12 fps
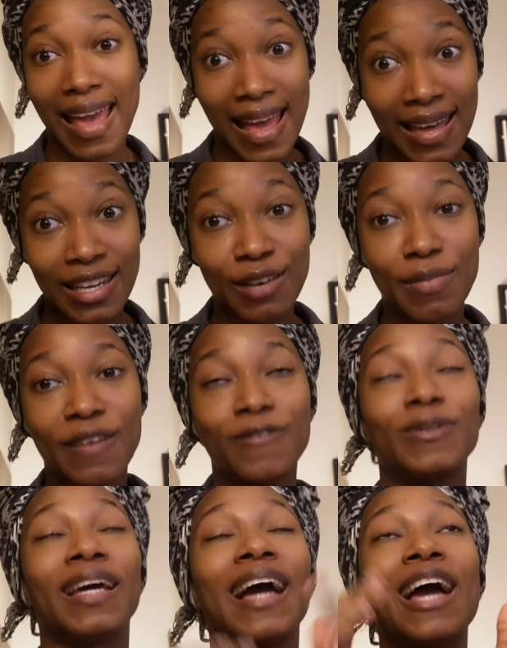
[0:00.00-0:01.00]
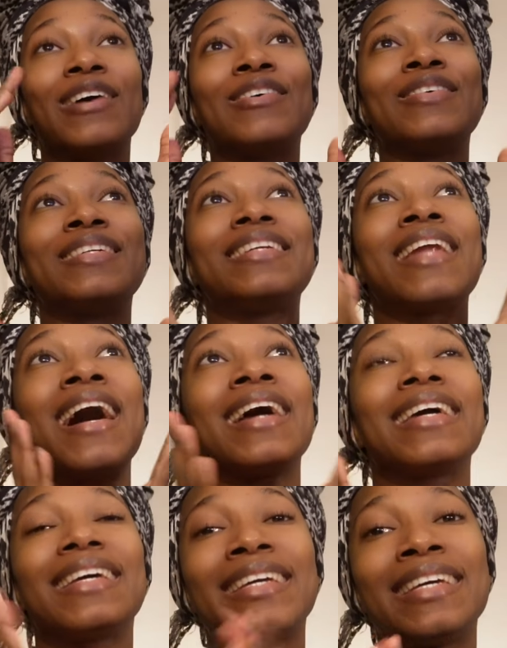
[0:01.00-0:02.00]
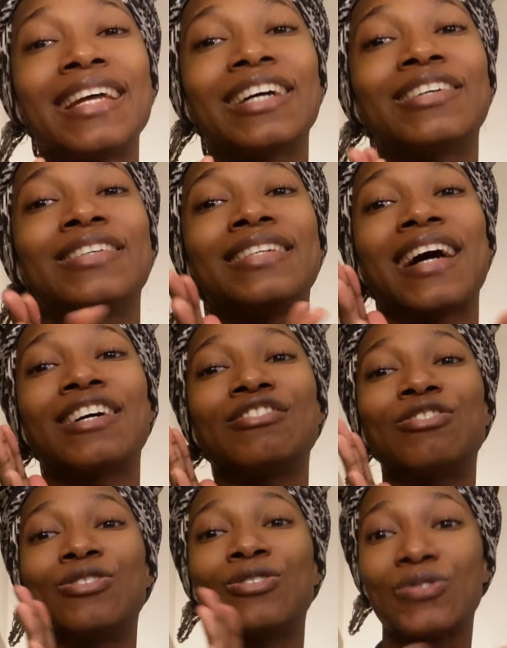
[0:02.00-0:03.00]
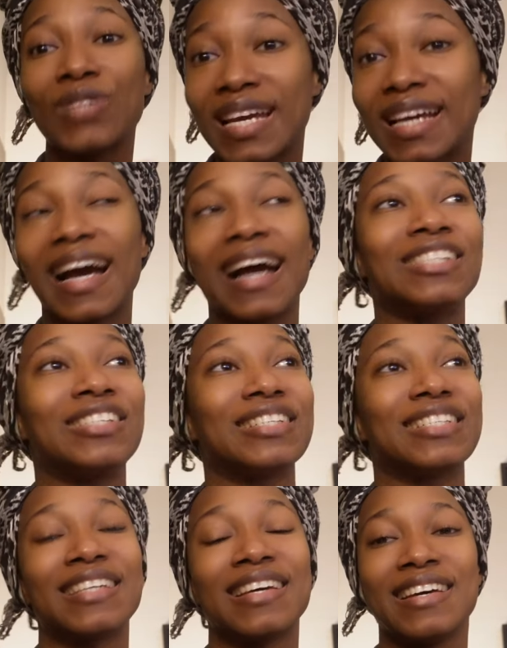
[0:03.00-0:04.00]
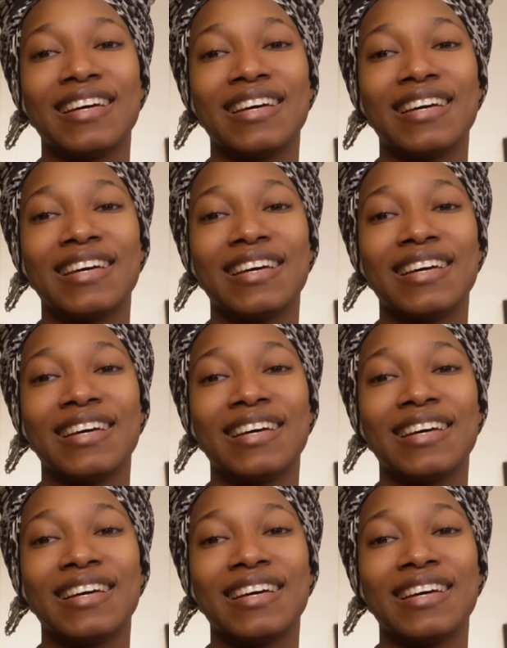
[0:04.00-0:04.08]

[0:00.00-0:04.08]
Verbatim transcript: any of my food like i could not eat i could not drink i just